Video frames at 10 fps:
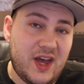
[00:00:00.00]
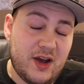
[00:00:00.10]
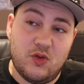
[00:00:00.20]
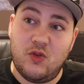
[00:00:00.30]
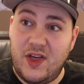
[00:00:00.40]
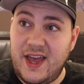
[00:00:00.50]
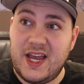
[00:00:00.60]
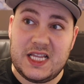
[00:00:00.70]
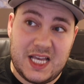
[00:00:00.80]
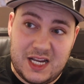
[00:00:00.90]
They're all there
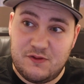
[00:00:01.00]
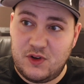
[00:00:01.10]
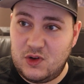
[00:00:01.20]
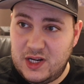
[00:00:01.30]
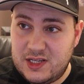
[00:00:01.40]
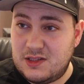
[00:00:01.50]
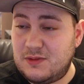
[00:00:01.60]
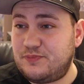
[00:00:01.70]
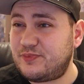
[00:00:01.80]
in the headphone list.